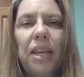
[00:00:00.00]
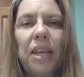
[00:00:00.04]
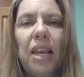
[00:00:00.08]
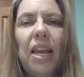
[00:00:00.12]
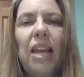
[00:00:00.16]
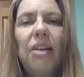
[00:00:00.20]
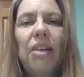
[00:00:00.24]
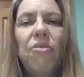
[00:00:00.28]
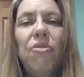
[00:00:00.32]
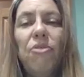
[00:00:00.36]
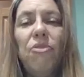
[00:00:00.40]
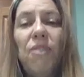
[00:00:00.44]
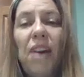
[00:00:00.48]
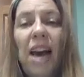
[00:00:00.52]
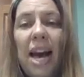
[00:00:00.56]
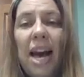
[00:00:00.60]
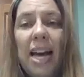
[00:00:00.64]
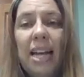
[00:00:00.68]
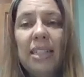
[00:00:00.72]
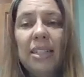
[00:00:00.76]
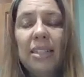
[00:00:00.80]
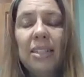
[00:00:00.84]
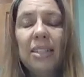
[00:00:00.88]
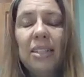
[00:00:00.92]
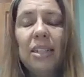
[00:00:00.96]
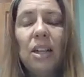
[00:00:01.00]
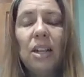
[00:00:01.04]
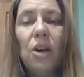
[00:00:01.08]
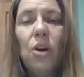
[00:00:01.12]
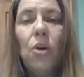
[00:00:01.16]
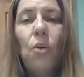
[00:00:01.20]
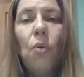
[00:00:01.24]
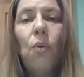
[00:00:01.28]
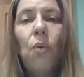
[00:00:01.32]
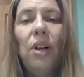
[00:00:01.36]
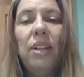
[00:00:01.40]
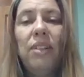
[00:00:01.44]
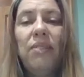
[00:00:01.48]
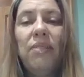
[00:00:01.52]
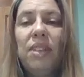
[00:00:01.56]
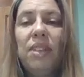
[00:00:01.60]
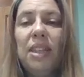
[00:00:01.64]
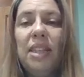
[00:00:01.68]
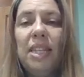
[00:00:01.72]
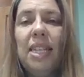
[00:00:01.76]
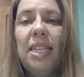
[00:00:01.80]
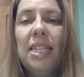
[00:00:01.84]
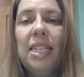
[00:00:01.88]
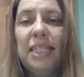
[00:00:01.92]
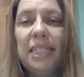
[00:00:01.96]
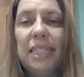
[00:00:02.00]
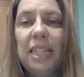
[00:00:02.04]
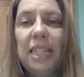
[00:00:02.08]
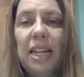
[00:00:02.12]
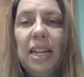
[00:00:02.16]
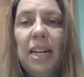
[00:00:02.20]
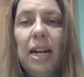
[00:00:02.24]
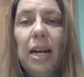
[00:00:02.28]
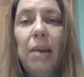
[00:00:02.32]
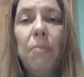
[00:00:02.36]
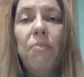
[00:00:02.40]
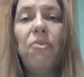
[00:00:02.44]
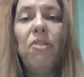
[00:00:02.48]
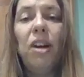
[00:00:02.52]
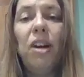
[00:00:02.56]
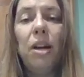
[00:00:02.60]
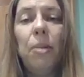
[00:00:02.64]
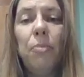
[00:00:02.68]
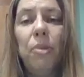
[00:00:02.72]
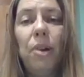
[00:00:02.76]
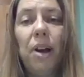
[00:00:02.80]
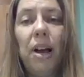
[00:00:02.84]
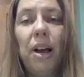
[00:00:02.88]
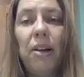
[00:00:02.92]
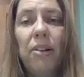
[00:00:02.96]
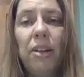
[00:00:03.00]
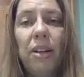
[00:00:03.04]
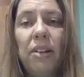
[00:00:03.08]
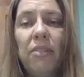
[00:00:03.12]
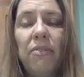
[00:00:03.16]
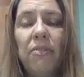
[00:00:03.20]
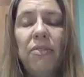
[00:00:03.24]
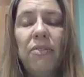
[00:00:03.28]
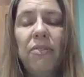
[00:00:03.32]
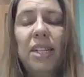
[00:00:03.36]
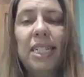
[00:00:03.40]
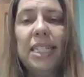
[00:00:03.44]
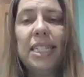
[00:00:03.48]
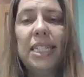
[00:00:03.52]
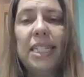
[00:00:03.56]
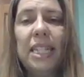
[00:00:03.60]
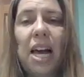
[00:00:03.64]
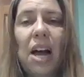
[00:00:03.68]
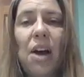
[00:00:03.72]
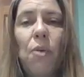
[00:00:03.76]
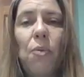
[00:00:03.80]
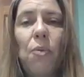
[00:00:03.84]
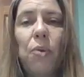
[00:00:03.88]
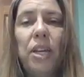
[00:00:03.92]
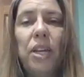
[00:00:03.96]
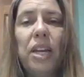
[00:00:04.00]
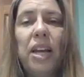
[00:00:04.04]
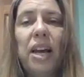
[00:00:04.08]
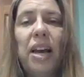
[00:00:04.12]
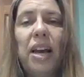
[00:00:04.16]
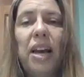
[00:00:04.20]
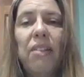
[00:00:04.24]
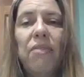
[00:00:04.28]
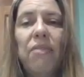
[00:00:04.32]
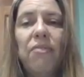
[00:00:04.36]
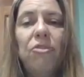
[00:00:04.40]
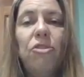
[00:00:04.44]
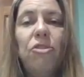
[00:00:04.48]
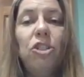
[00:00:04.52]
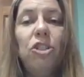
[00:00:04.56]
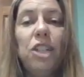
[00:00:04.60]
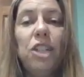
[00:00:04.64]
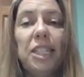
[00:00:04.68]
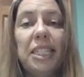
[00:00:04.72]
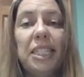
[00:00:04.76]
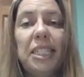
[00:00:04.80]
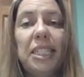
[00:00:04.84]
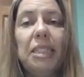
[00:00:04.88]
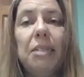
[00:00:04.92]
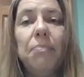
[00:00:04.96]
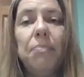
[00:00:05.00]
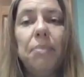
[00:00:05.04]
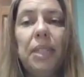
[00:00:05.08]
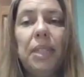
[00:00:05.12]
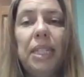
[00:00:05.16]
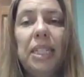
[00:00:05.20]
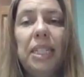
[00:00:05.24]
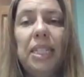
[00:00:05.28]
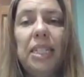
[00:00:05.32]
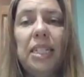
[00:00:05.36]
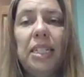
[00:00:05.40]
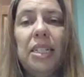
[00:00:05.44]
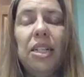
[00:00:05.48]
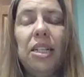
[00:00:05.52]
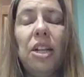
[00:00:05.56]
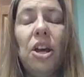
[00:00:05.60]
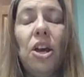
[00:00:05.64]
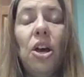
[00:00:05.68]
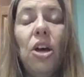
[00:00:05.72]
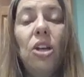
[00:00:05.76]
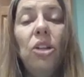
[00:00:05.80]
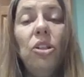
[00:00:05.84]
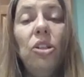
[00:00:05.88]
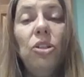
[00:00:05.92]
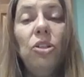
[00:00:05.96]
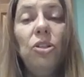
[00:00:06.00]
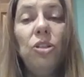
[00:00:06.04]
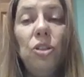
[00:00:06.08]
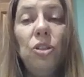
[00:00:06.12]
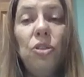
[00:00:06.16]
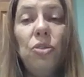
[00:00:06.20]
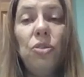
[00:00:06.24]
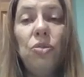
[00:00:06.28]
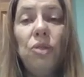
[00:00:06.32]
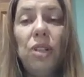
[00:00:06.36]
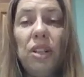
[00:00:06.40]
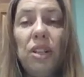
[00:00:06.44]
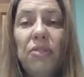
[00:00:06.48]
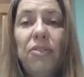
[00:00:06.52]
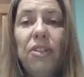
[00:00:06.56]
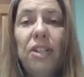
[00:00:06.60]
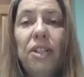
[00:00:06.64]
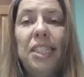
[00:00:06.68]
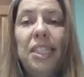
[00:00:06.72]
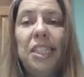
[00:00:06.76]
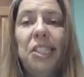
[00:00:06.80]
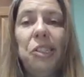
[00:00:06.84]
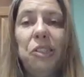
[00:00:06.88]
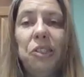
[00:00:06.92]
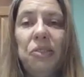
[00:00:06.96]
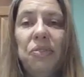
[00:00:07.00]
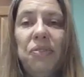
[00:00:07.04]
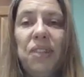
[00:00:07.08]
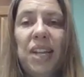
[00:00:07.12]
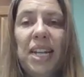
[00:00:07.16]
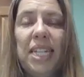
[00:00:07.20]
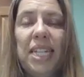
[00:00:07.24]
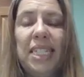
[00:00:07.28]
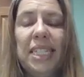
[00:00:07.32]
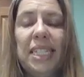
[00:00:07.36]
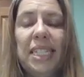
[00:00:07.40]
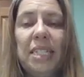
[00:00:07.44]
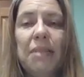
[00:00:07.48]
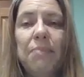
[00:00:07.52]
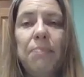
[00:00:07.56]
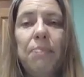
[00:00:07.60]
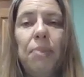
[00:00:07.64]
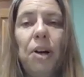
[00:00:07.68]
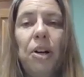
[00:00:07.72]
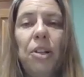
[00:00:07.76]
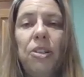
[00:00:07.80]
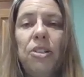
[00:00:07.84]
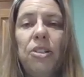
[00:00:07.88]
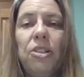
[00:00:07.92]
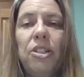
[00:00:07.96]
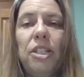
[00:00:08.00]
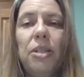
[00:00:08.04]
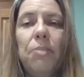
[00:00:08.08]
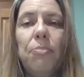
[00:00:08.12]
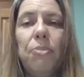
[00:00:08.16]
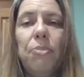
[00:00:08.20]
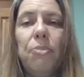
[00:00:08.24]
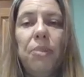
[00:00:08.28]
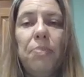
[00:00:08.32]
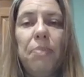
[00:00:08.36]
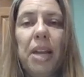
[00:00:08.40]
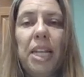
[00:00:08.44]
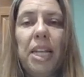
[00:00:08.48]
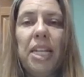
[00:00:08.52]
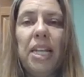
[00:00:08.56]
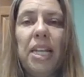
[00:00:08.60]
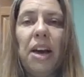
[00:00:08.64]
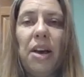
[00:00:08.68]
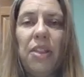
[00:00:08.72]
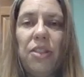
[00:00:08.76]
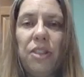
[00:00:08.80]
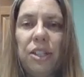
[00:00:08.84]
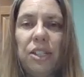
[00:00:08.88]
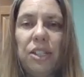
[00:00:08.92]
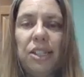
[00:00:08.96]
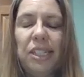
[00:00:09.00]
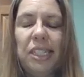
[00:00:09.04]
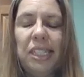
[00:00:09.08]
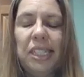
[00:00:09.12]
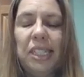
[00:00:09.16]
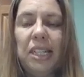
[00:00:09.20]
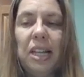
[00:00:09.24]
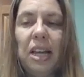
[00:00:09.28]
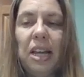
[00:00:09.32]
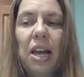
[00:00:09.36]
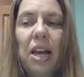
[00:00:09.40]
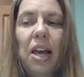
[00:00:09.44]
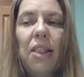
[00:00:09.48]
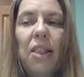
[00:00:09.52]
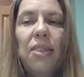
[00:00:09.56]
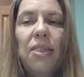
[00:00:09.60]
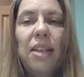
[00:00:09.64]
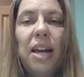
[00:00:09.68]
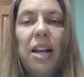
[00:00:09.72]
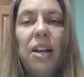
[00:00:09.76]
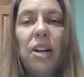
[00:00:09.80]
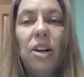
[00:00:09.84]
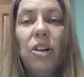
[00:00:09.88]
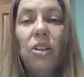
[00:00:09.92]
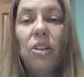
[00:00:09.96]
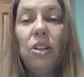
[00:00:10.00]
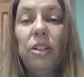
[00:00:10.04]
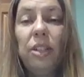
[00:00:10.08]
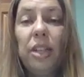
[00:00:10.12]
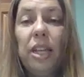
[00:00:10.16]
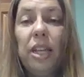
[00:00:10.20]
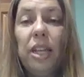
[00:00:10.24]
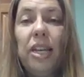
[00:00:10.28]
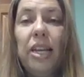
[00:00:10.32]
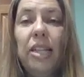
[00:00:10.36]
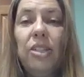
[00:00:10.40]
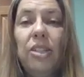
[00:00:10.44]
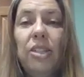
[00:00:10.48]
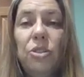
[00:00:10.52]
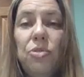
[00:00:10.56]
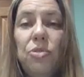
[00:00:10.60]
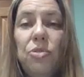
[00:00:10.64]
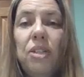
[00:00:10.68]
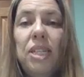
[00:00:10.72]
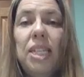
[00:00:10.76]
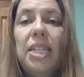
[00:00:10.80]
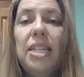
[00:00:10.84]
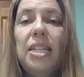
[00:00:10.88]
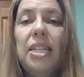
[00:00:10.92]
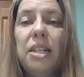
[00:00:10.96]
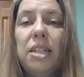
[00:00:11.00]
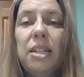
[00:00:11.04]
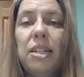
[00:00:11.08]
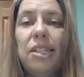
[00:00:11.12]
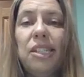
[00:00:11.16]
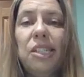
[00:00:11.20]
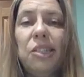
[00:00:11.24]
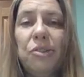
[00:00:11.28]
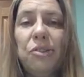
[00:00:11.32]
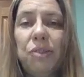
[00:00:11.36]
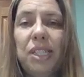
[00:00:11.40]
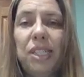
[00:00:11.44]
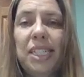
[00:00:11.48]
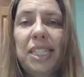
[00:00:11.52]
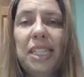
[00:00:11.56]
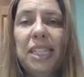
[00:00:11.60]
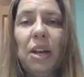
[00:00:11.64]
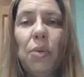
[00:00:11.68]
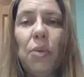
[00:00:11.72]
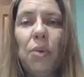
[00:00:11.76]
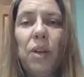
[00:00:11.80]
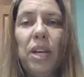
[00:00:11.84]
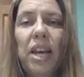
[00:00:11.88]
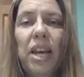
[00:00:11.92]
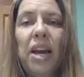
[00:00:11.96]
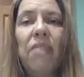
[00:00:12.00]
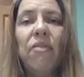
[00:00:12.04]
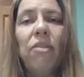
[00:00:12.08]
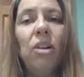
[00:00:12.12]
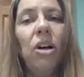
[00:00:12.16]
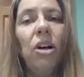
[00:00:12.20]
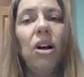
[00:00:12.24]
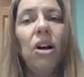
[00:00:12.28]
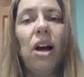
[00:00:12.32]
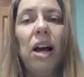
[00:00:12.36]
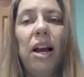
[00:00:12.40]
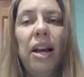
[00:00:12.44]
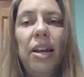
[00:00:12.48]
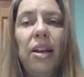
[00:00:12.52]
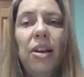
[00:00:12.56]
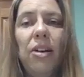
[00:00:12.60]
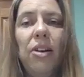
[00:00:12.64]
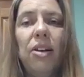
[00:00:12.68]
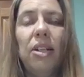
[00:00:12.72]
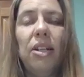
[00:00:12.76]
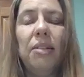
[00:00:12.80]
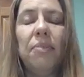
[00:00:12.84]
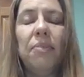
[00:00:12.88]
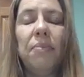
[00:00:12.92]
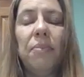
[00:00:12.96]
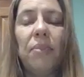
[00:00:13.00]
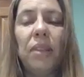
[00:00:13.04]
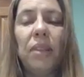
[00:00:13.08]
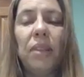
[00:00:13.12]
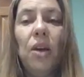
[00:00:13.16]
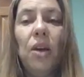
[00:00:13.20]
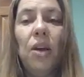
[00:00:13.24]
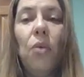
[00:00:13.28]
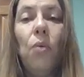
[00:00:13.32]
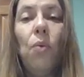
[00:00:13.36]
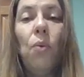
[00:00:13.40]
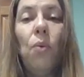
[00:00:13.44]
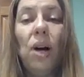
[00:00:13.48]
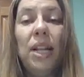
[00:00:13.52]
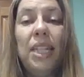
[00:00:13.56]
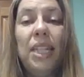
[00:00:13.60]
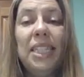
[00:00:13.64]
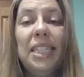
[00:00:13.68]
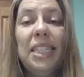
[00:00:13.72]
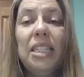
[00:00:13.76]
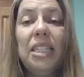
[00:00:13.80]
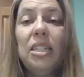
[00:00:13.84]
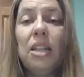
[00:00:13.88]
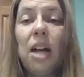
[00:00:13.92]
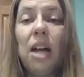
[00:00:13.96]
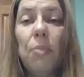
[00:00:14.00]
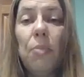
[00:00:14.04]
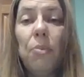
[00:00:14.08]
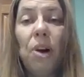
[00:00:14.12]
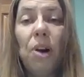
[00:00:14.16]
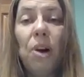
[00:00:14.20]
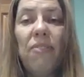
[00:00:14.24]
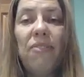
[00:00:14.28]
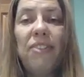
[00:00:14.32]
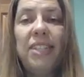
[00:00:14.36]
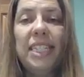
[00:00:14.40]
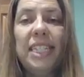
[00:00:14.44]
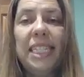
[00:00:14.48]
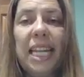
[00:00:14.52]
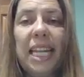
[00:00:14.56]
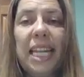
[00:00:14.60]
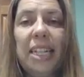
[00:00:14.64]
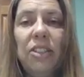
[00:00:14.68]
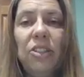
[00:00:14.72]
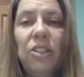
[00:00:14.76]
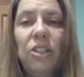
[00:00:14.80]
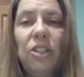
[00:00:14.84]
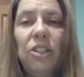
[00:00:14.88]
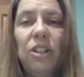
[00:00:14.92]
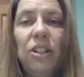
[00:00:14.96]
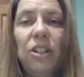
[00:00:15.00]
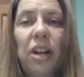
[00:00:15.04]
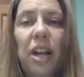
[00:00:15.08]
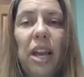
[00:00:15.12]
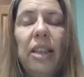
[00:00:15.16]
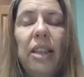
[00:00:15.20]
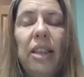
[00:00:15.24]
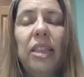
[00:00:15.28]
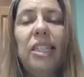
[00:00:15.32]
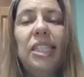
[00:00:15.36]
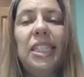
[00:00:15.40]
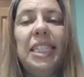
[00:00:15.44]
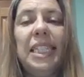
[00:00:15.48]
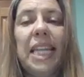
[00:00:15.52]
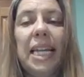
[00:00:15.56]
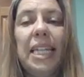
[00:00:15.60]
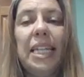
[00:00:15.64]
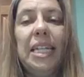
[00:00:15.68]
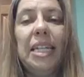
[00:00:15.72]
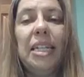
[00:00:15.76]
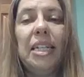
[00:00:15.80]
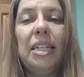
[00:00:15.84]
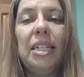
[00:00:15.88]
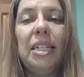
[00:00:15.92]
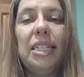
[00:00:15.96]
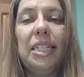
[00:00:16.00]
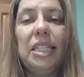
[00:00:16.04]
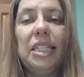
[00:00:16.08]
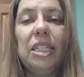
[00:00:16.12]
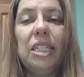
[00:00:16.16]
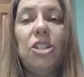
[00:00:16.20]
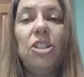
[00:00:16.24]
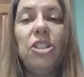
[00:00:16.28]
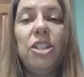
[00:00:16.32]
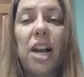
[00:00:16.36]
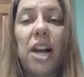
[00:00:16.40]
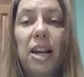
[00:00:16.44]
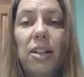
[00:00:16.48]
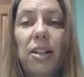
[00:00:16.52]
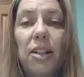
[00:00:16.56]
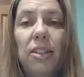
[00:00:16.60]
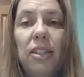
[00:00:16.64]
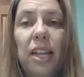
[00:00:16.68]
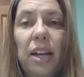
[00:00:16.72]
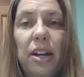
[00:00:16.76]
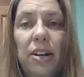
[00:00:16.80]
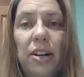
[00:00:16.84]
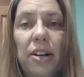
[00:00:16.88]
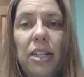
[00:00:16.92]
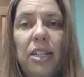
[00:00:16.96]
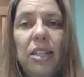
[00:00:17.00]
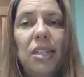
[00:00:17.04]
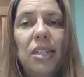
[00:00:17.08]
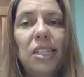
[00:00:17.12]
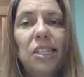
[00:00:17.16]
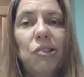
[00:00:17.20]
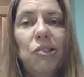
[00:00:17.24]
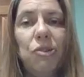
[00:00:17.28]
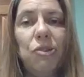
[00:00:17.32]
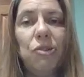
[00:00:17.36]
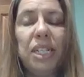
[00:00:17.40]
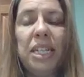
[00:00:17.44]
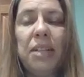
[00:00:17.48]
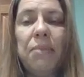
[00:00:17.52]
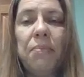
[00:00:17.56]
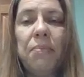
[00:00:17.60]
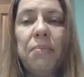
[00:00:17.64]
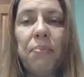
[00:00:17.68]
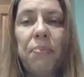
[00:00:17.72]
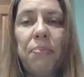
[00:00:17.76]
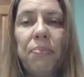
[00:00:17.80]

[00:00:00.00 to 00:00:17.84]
In fact, one of the things that I'm very proud of is that we have just completed 2 different surveys in partnership with many others that are looking at 2 key industries that we have our eye on. One is the nonprofit sector, and the second is the childcare industry.